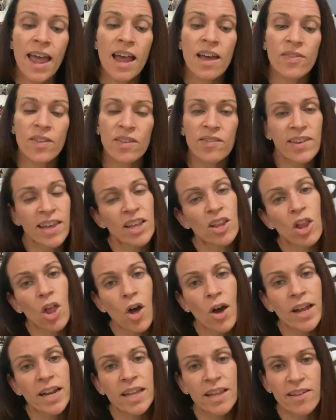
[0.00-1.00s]
The
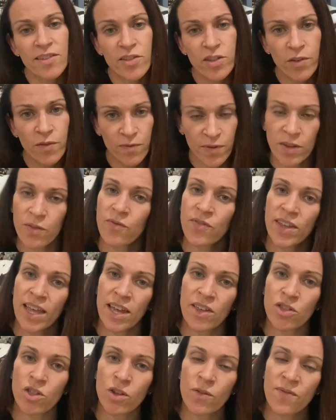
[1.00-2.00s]
deadline is the
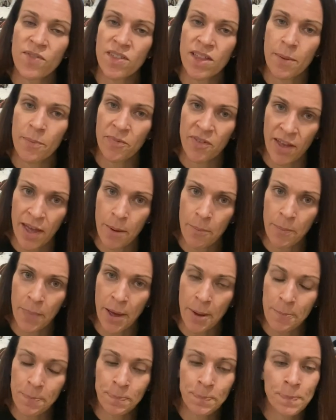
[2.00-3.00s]
15th of September.